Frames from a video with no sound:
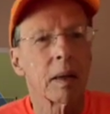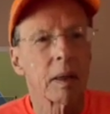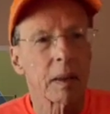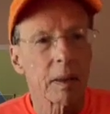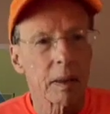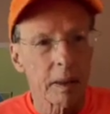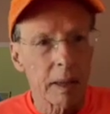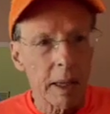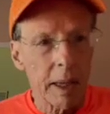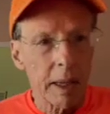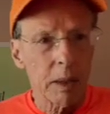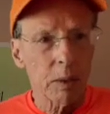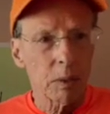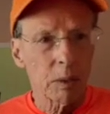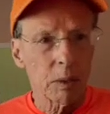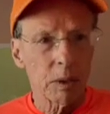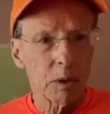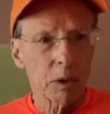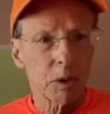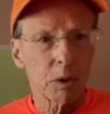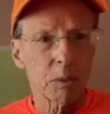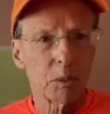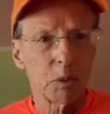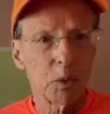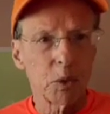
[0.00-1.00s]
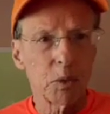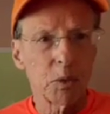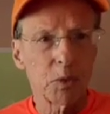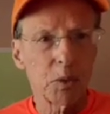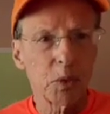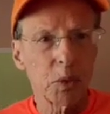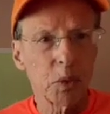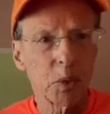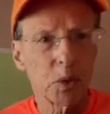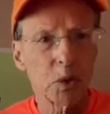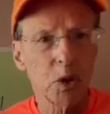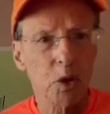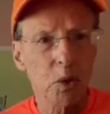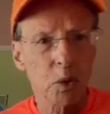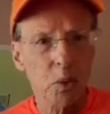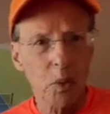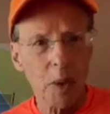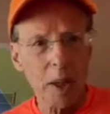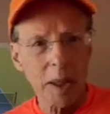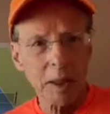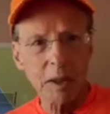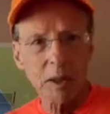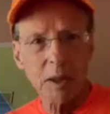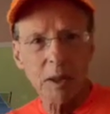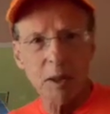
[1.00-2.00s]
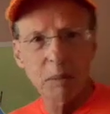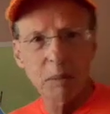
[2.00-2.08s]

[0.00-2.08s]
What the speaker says: Now let's move you directly